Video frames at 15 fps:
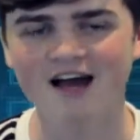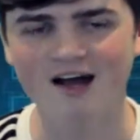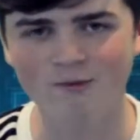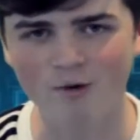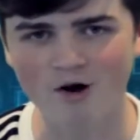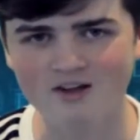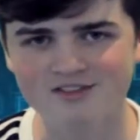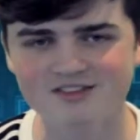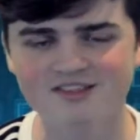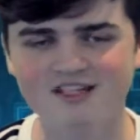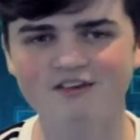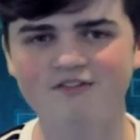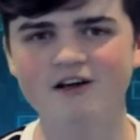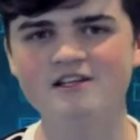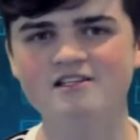And
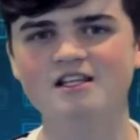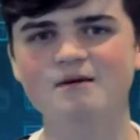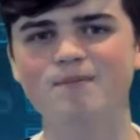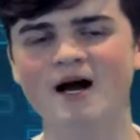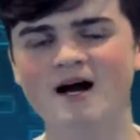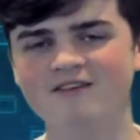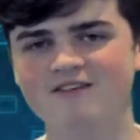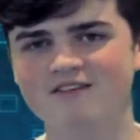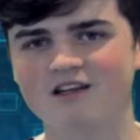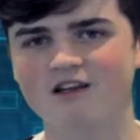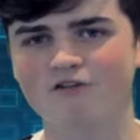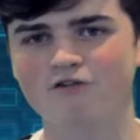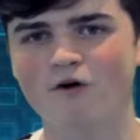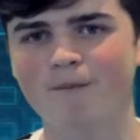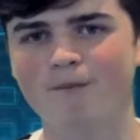Washington eventually pounces on
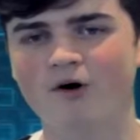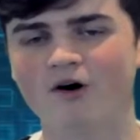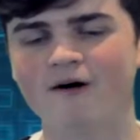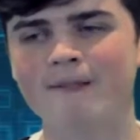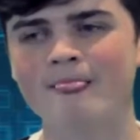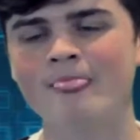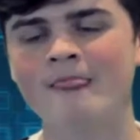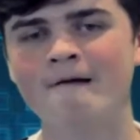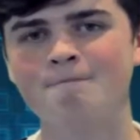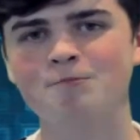the football